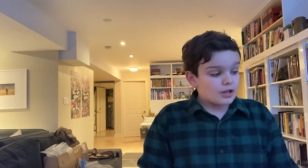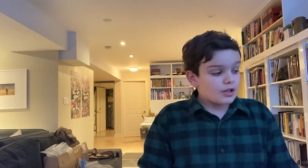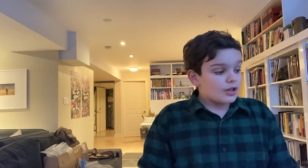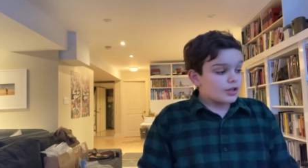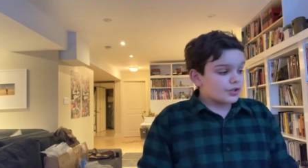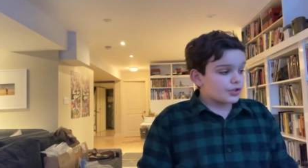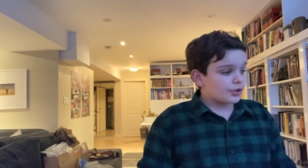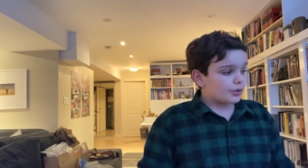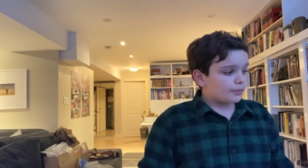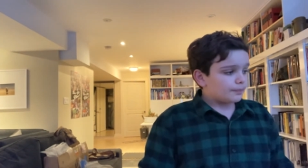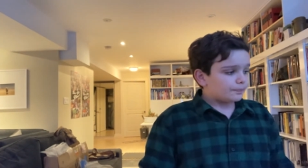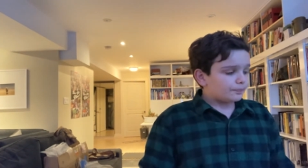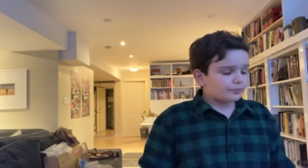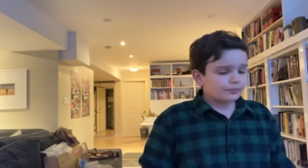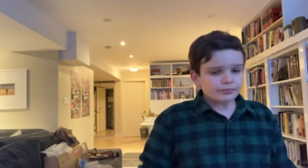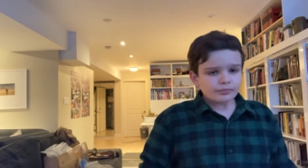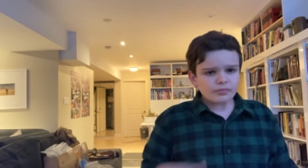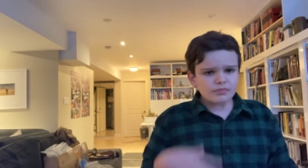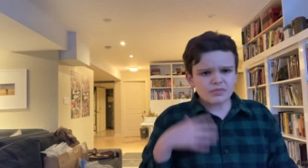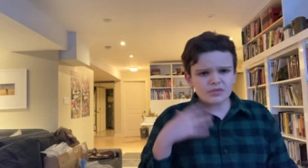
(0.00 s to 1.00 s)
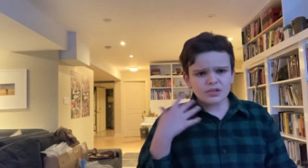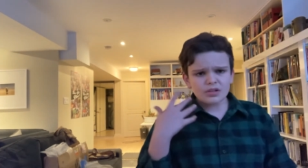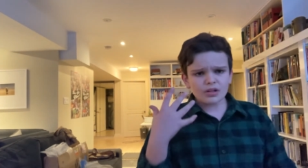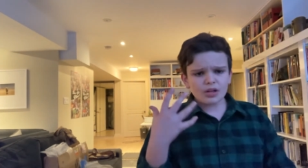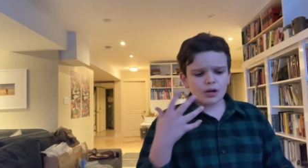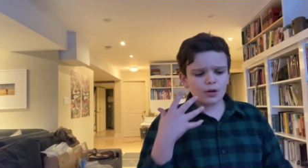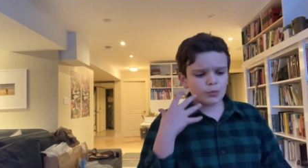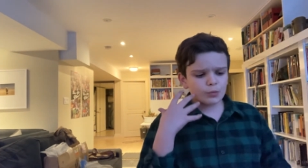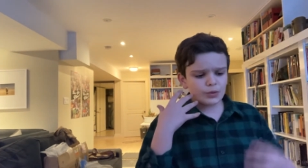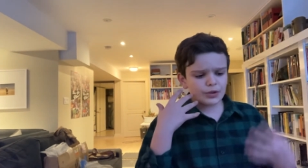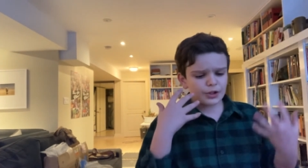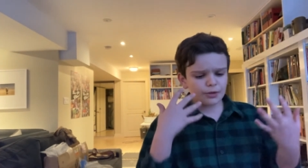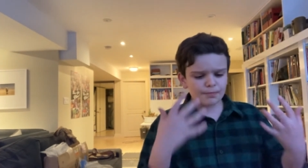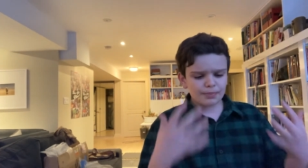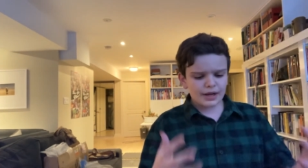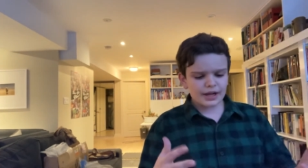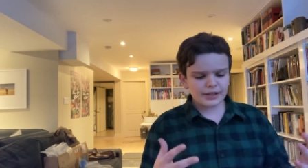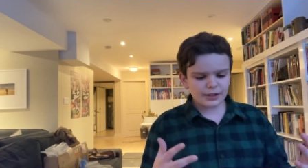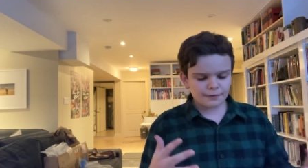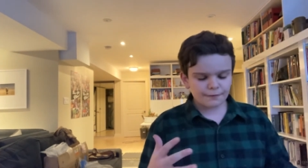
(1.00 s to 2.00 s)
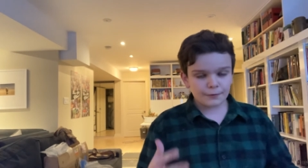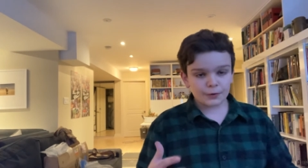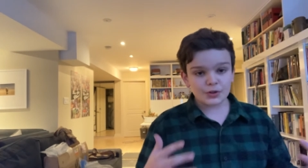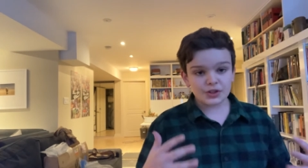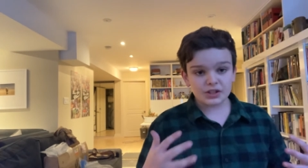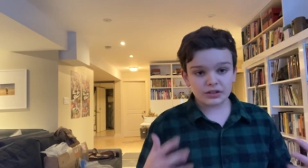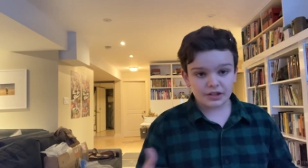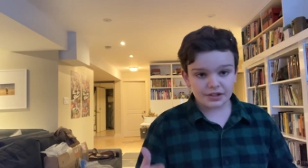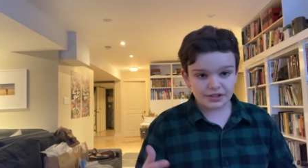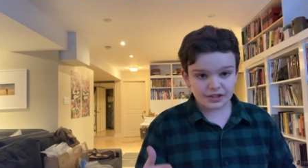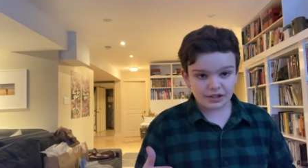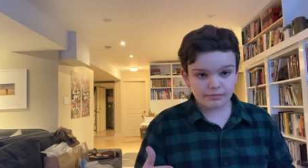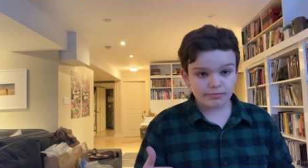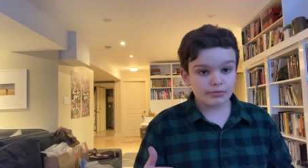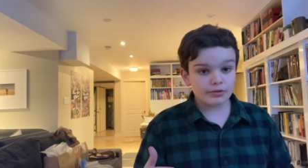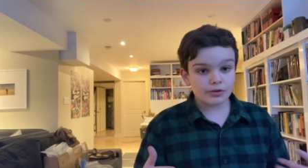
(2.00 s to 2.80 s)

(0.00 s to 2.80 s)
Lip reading: So, when you're buying your first lightsaber,